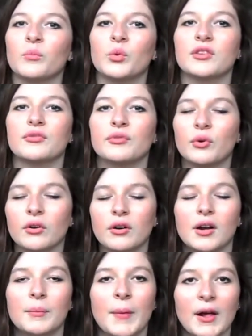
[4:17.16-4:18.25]
was
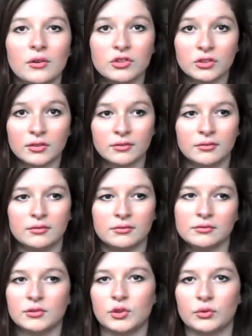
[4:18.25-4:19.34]
for a Belgian
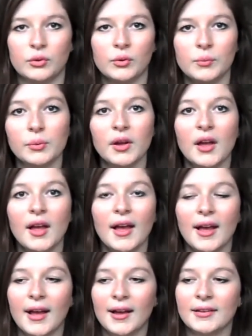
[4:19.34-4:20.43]
group
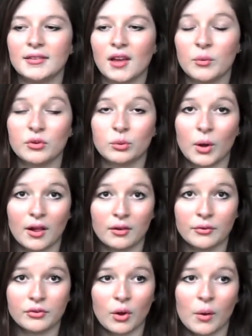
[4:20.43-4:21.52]
and I was
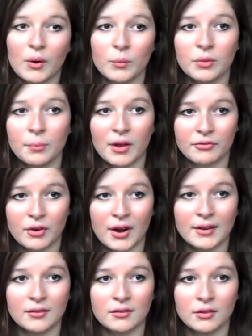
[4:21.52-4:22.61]
12, so I went with my
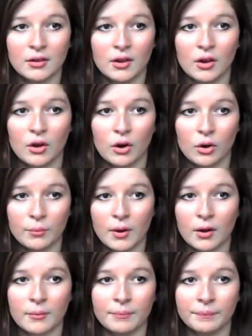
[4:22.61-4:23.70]
friend, her
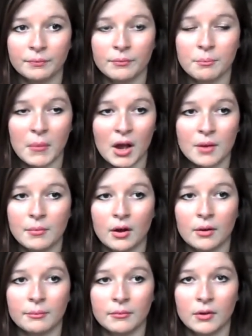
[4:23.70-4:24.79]
mum, my
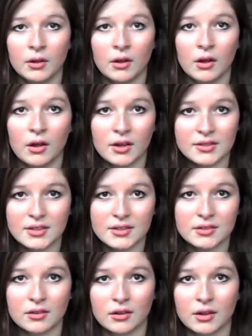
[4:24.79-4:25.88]
mum, her
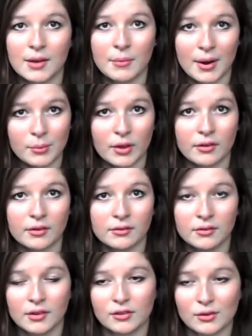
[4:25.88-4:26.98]
sister and my brother.
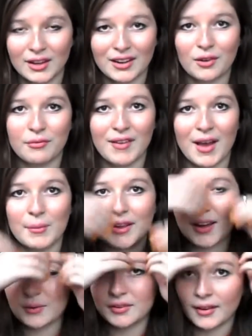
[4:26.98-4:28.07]
So it was like a little family
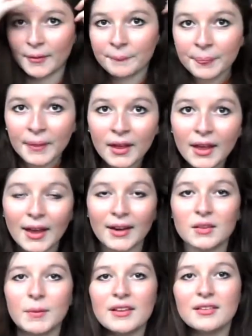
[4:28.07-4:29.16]
outing. And
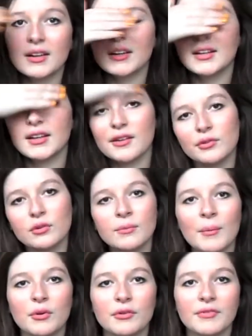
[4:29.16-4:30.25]
it's basically, if you
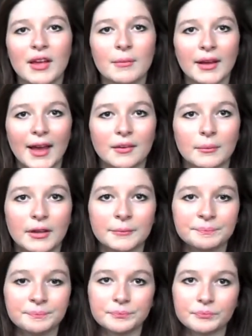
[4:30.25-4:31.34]
remember Fame Academy,